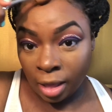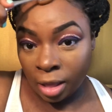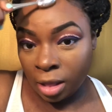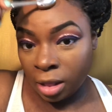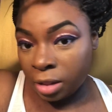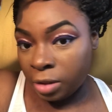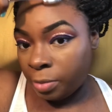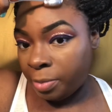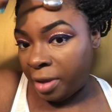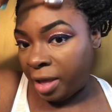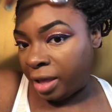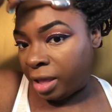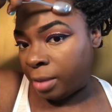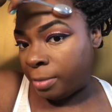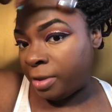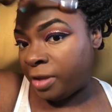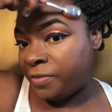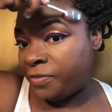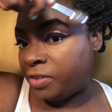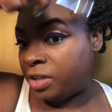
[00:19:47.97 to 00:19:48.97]
color back in
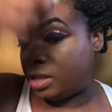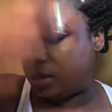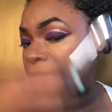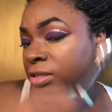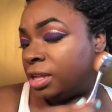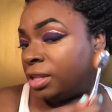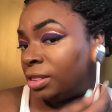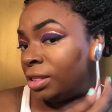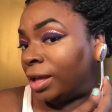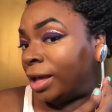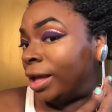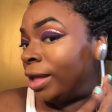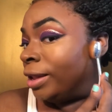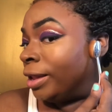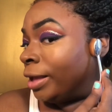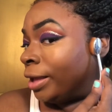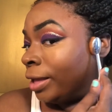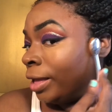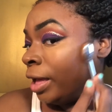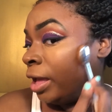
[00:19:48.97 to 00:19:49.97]
my face that the
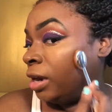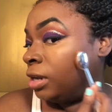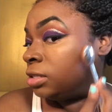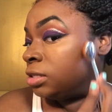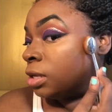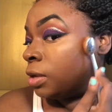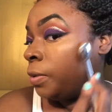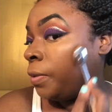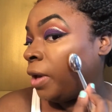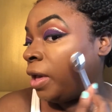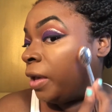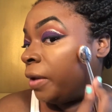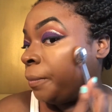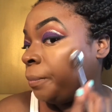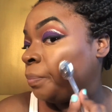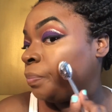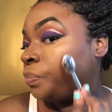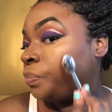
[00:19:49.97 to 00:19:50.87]
highlight kind of took away.